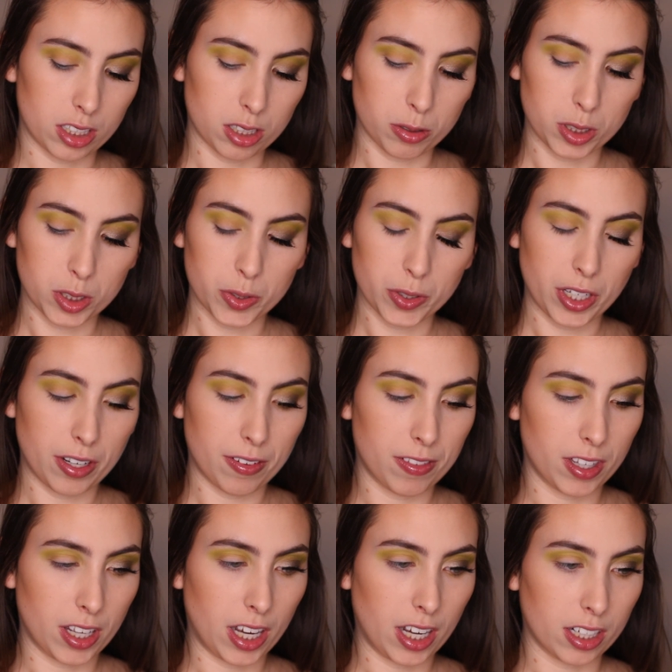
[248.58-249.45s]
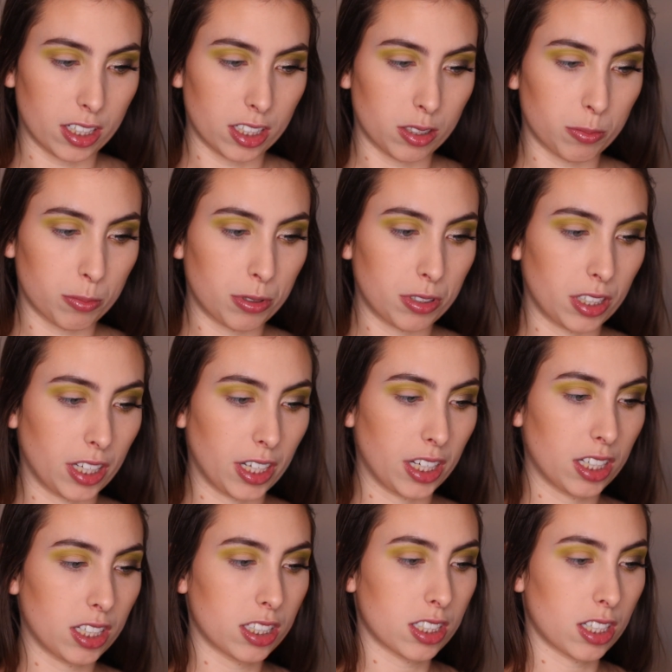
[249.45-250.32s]
so once I have that in
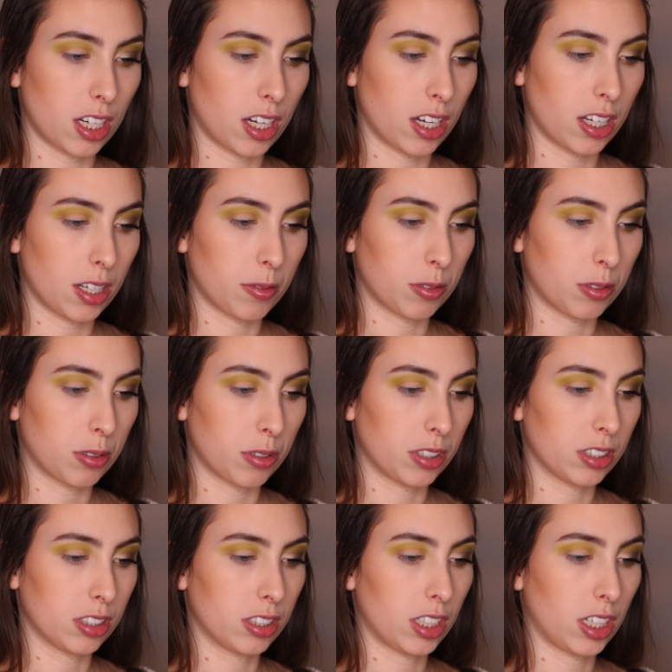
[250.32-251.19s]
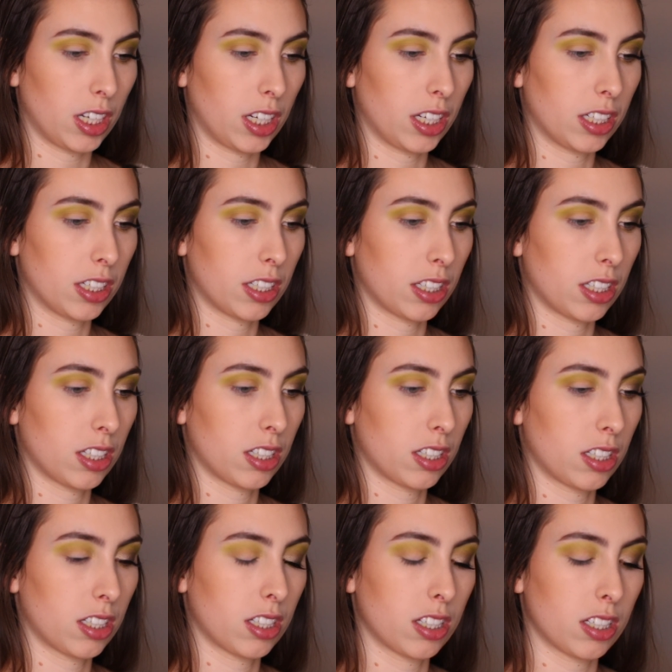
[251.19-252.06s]
place, I'm going to take
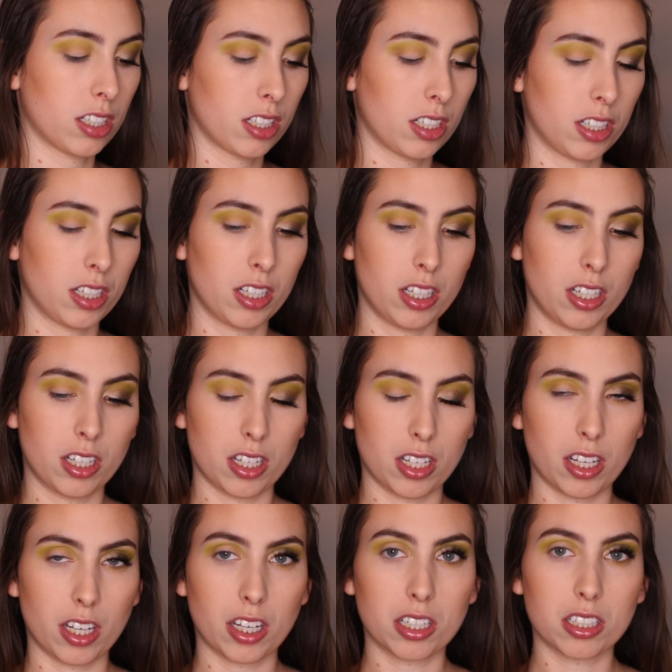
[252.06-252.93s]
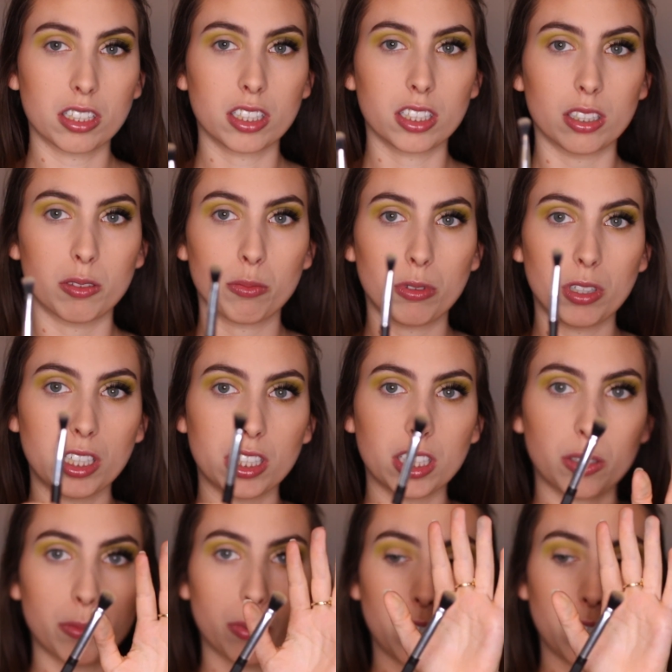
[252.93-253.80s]
a clean blending